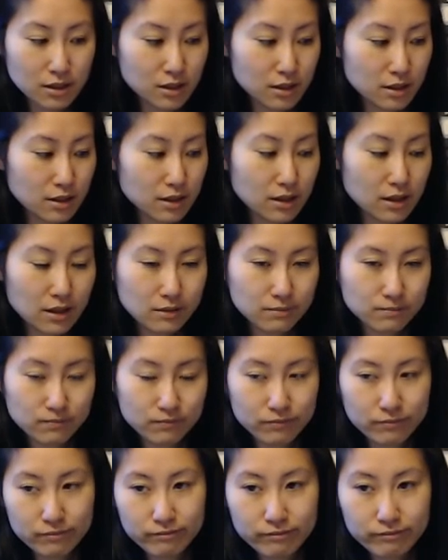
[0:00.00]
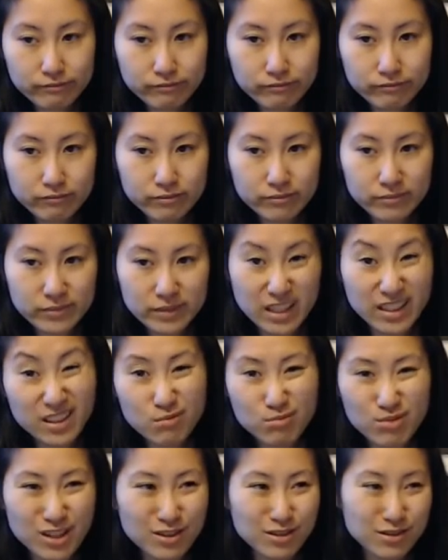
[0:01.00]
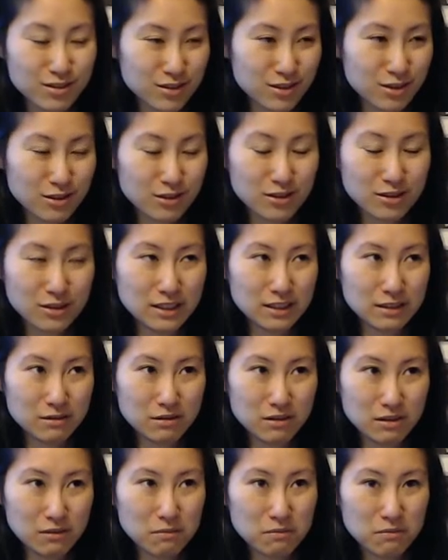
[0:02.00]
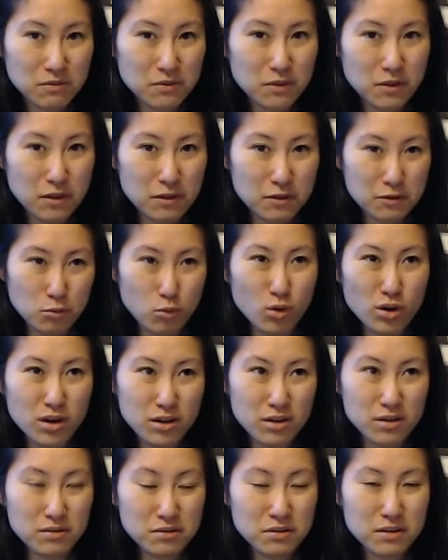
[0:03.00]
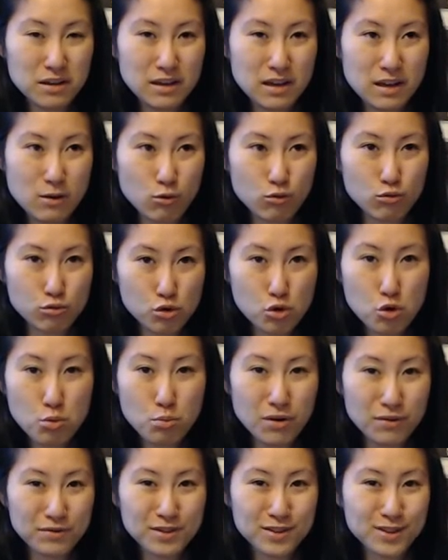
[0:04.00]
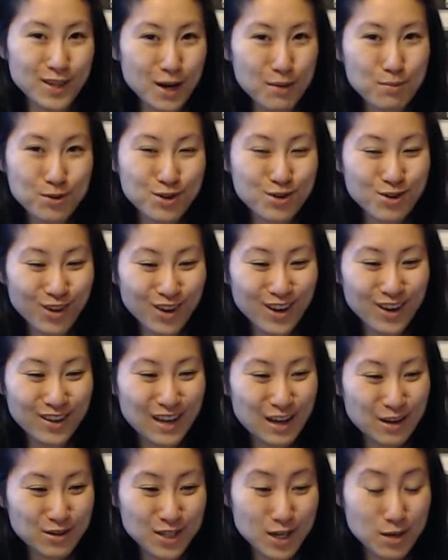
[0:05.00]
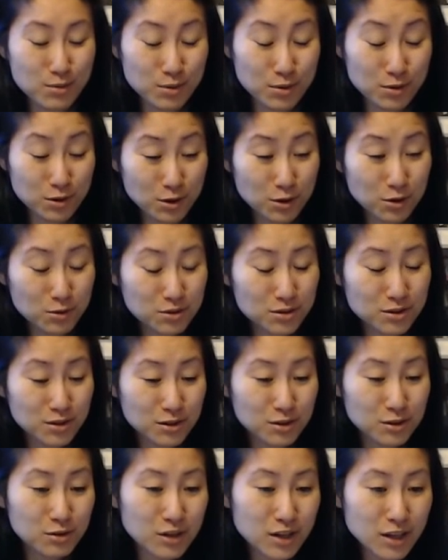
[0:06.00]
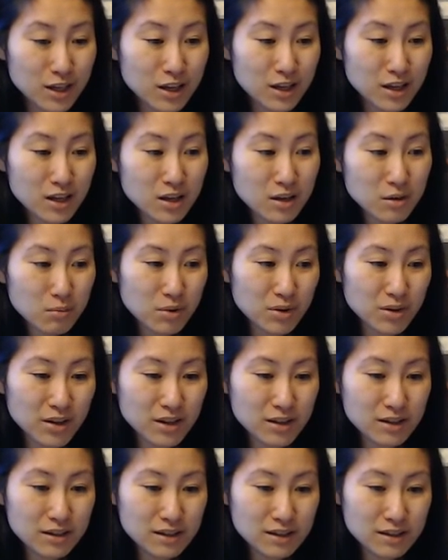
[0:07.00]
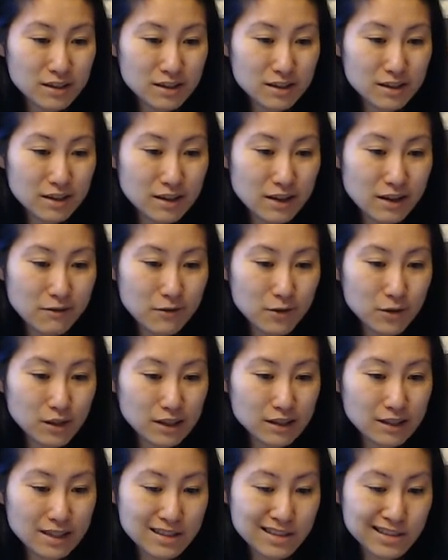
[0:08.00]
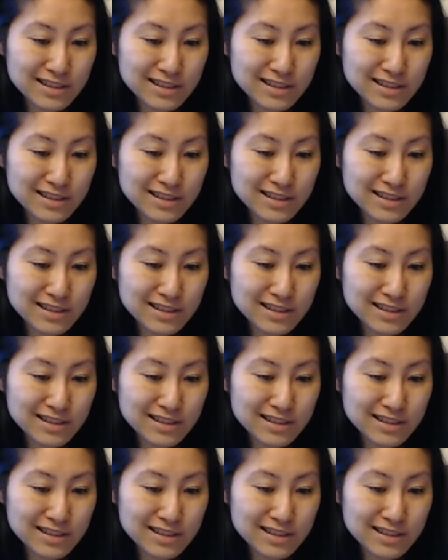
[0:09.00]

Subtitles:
I think Proud Star in the one room of Cybertron I was able to go to. But then I feel like that's